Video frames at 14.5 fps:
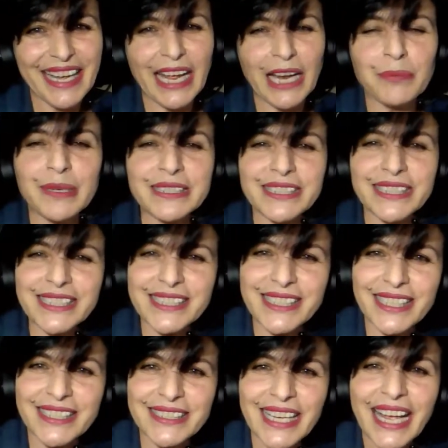and
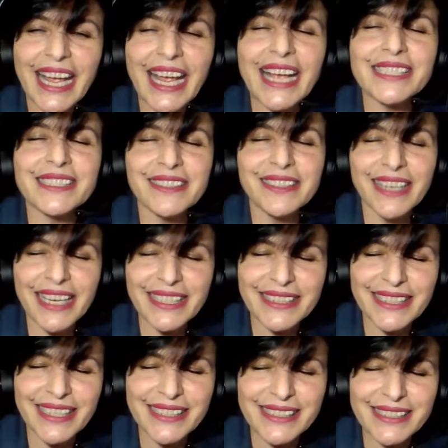persistent as the
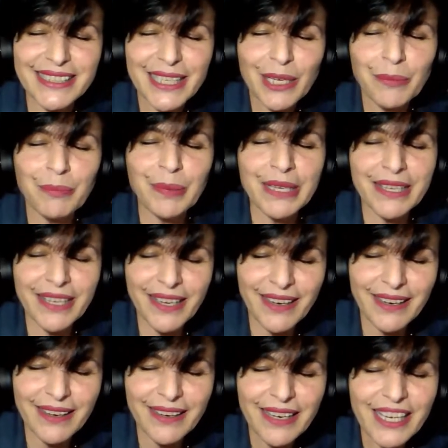greatness
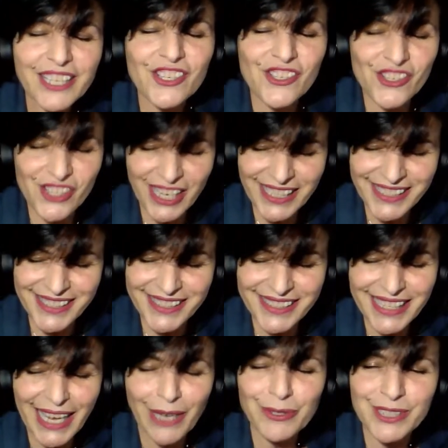begin just
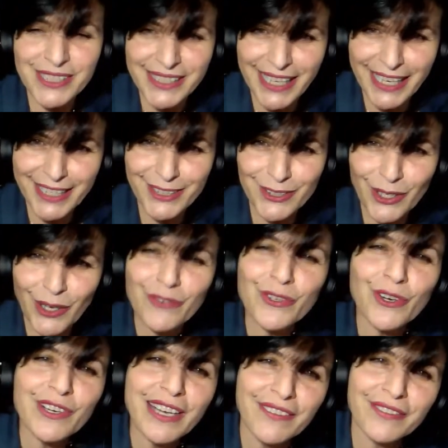outside of
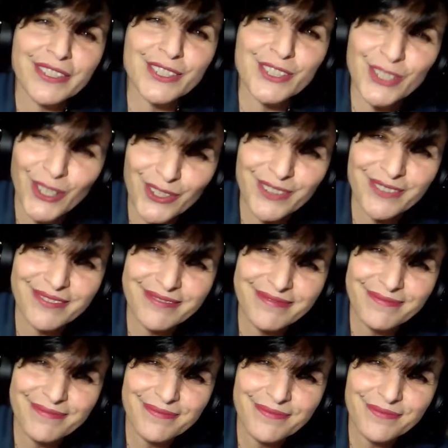your comfort zone.
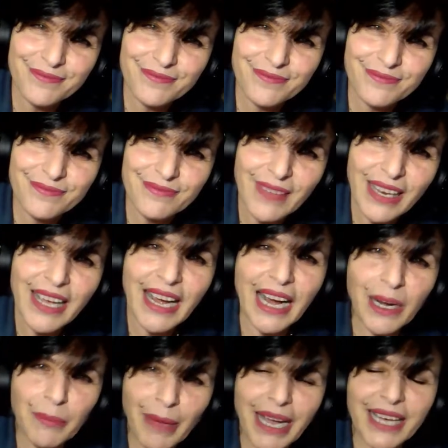
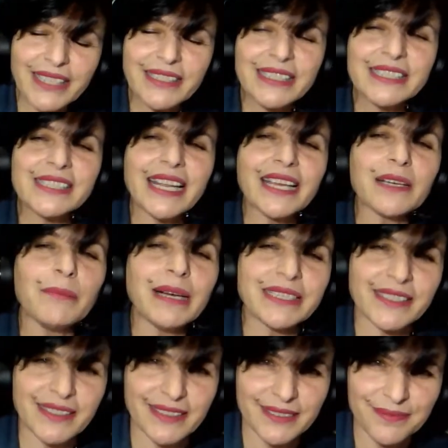Our mind is like a
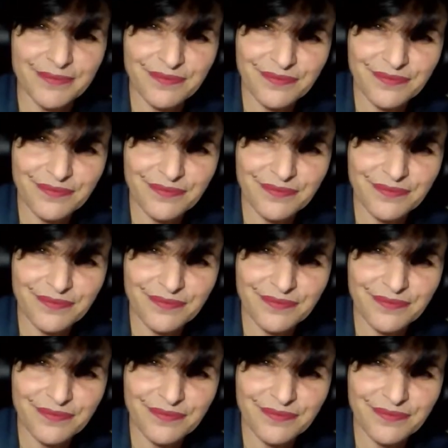muscle.